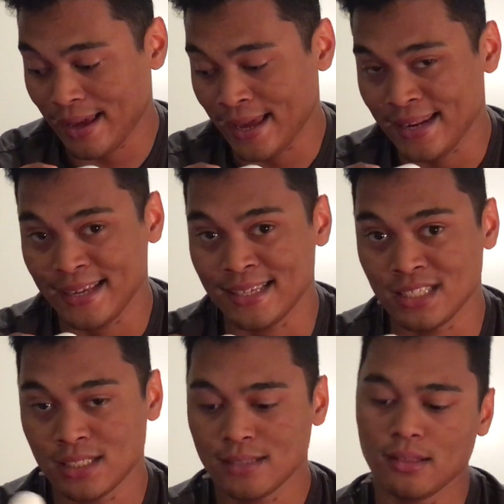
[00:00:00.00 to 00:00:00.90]
It
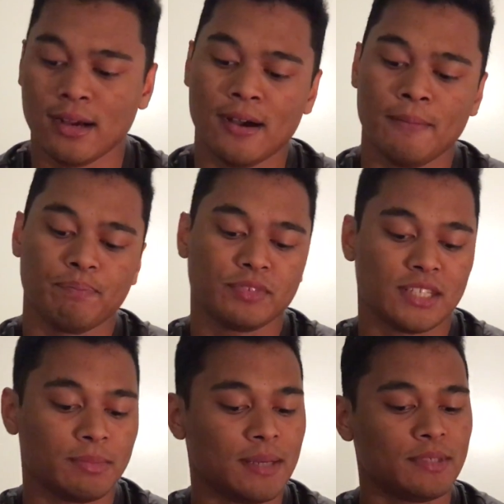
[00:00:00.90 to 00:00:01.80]
is,
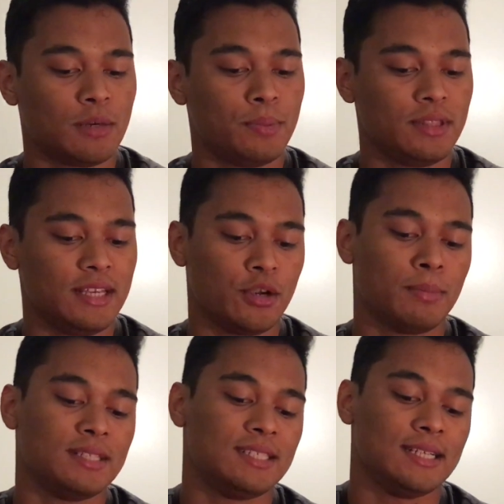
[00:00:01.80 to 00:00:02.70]
sometimes I'll put the
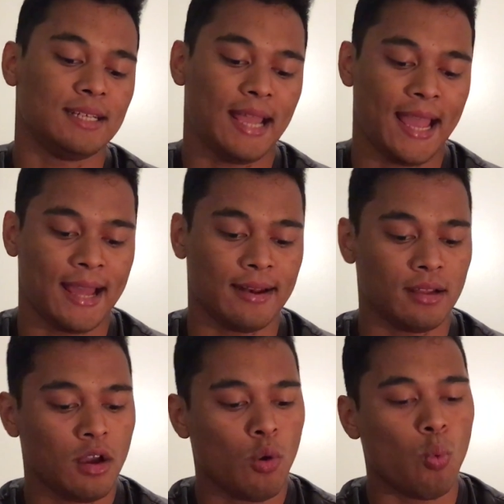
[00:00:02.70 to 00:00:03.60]
earbuds in and
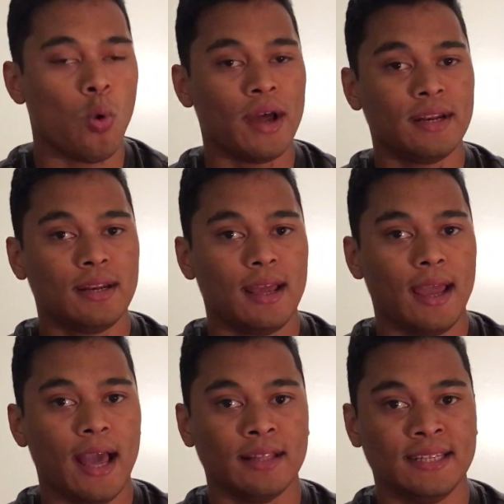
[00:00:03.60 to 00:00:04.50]
one
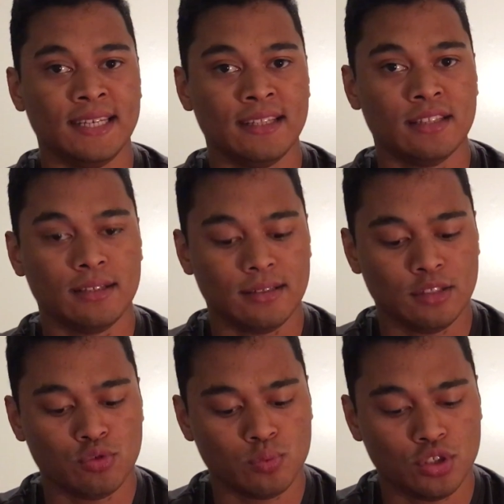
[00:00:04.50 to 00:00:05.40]
LED,
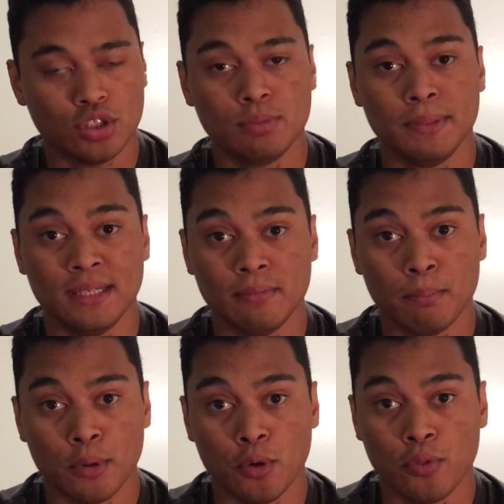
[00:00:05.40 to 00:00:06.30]
these should be
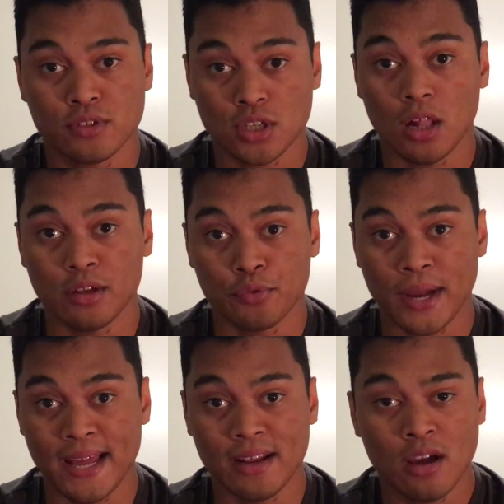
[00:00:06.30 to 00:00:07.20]
both solid
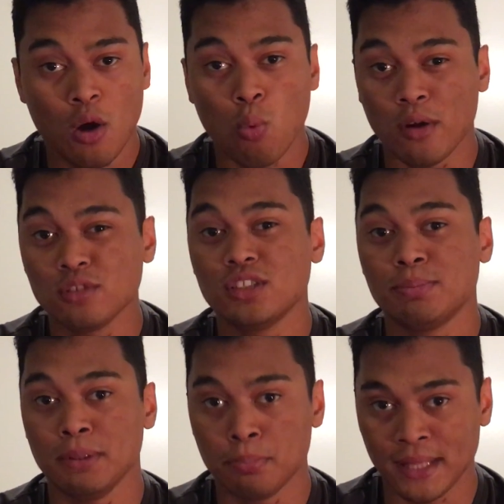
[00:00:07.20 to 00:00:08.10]
red, one will
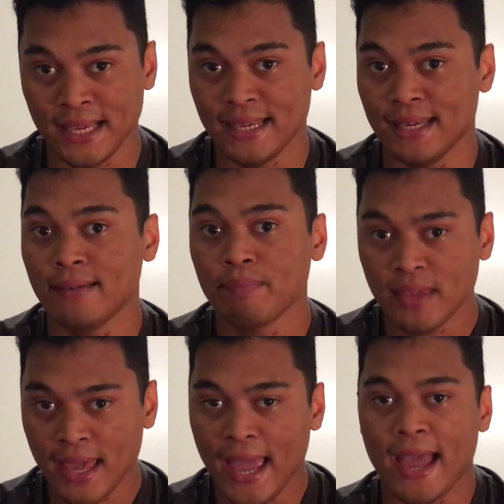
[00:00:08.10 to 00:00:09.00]
just be blinking.
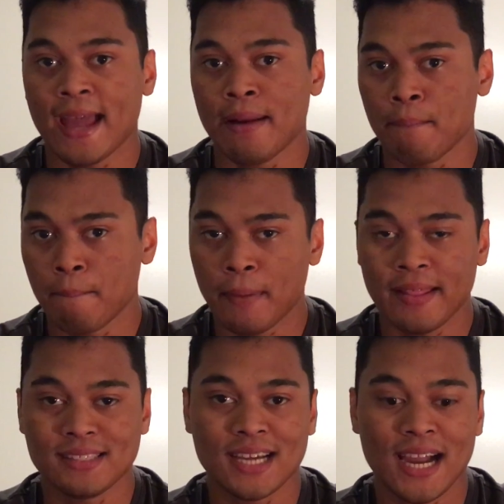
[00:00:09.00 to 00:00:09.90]
And
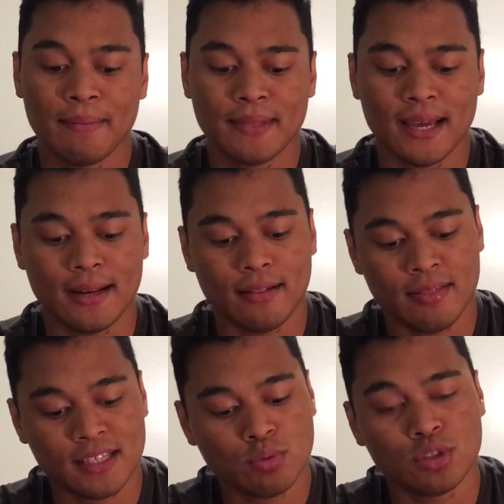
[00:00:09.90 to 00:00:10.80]
by the time that
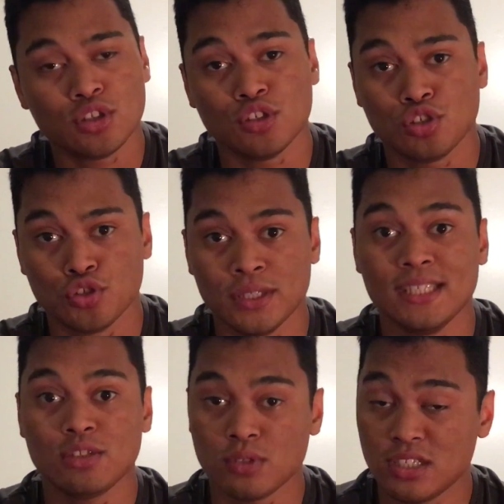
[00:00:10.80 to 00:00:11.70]
this one turns green,
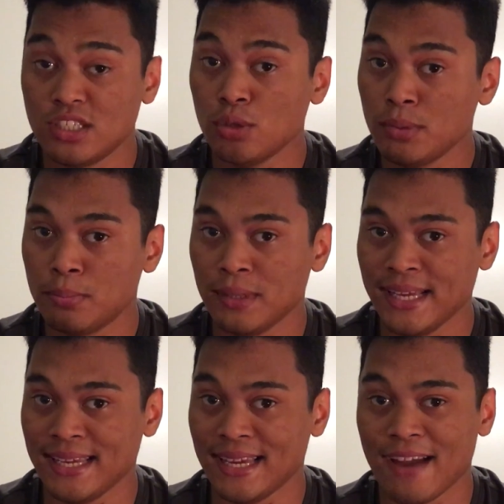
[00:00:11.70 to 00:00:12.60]
this one will still be
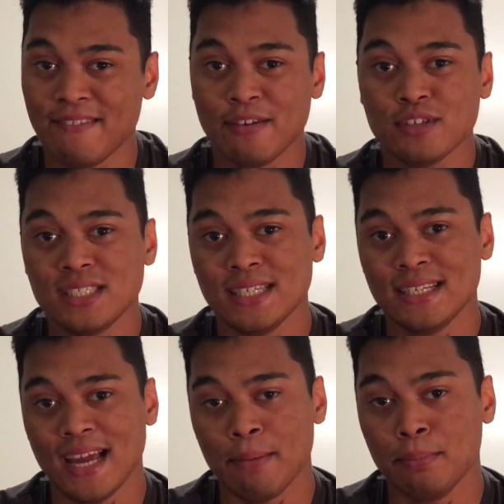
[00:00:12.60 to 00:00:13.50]
blinking. I've never
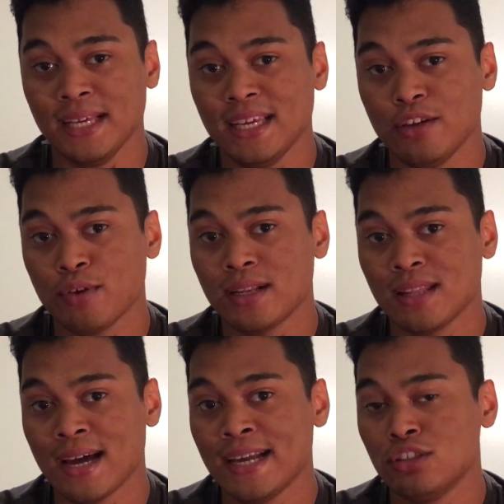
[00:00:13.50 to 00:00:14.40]
seen a blinking red
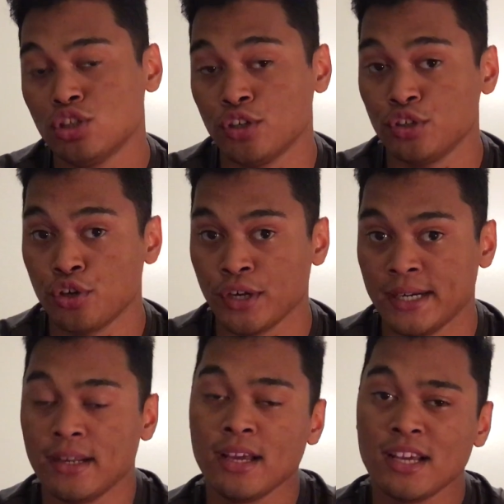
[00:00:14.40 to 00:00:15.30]
light turn
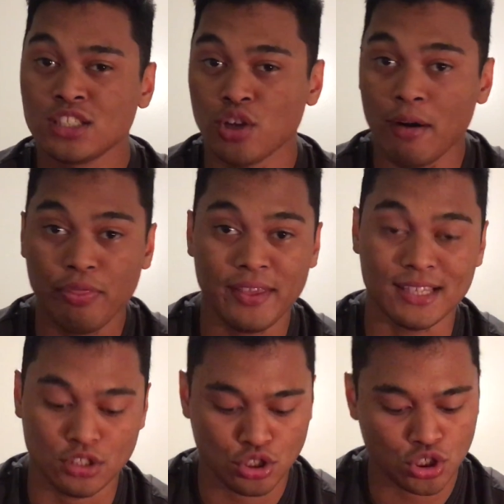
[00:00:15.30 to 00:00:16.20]
green. So I don't
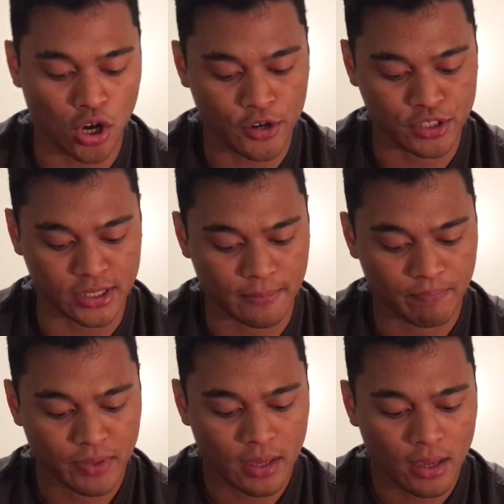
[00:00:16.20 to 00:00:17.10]
think it's charging,
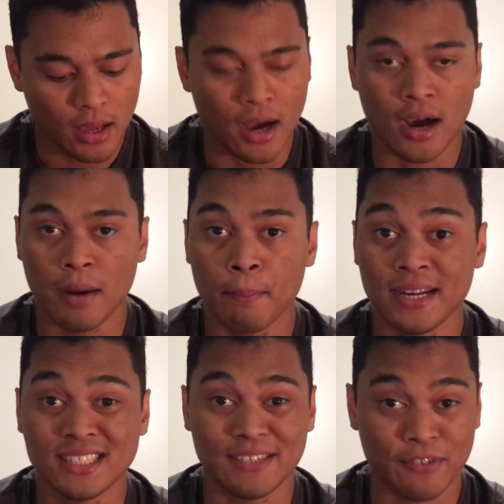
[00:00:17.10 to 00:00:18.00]

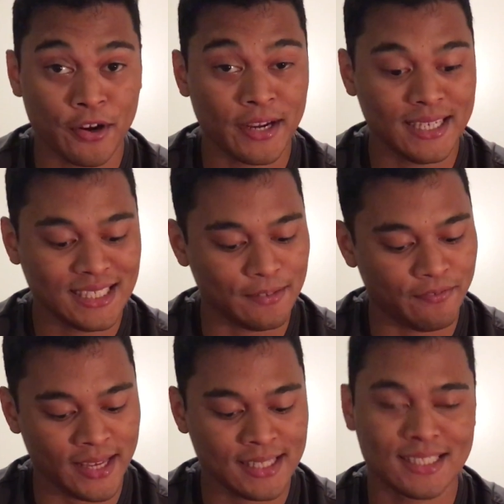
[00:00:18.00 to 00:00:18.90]
but it's a very easy
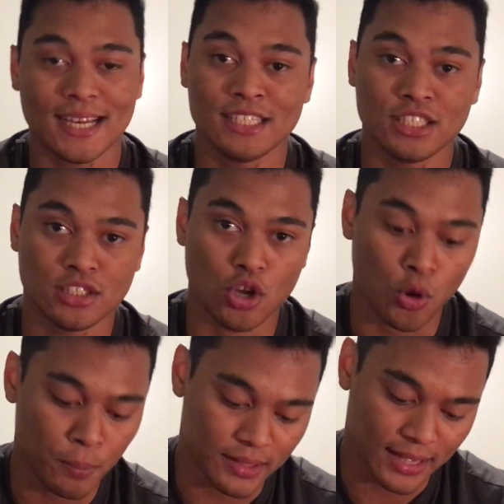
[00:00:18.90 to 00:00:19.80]
fix. I just
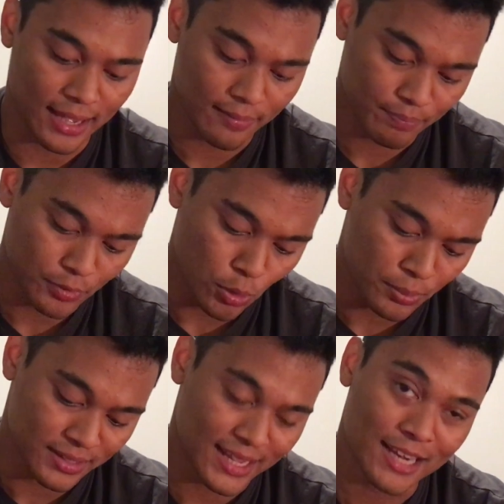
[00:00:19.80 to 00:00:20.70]
open
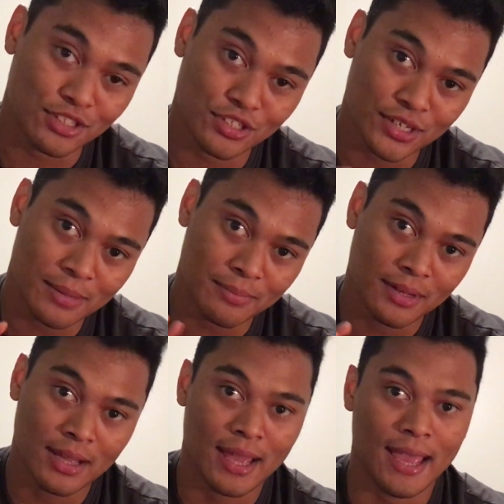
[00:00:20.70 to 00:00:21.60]
the canister up
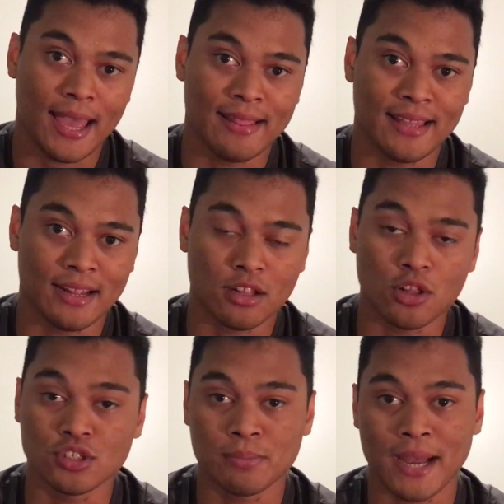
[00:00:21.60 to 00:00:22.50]
and then
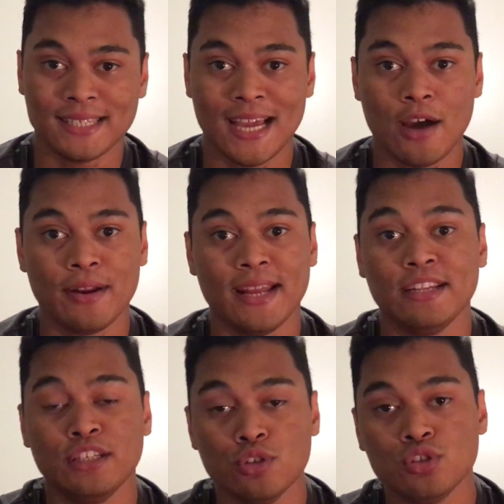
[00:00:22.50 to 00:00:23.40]
close it back down,
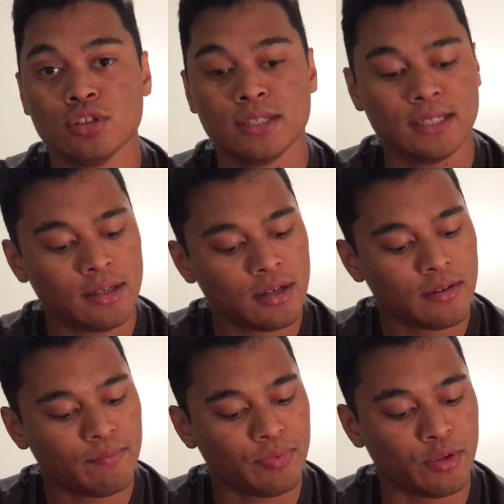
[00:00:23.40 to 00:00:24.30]
and usually
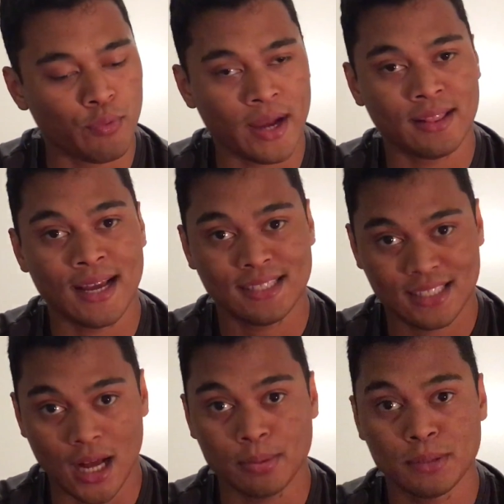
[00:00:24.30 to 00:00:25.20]
the red light
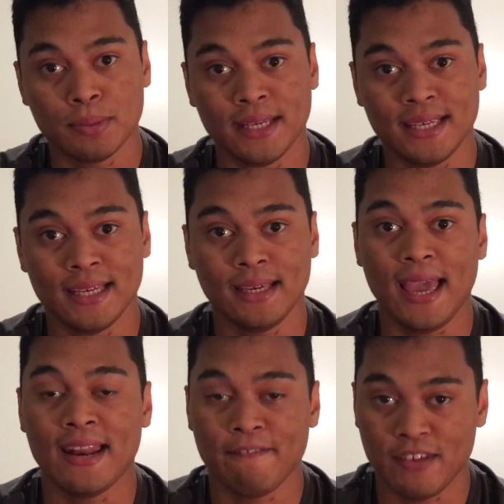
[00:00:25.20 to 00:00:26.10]
stops blinking
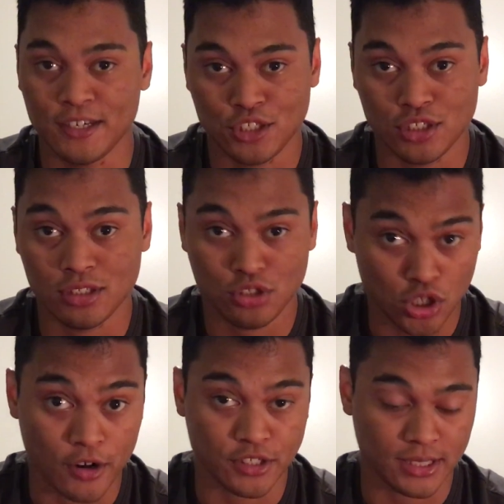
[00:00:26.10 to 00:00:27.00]
and it finishes
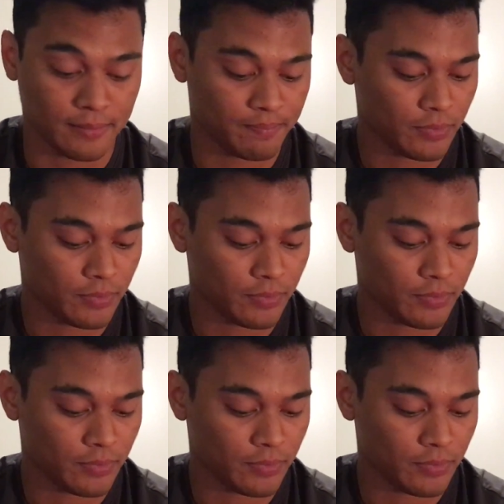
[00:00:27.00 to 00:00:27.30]
charging.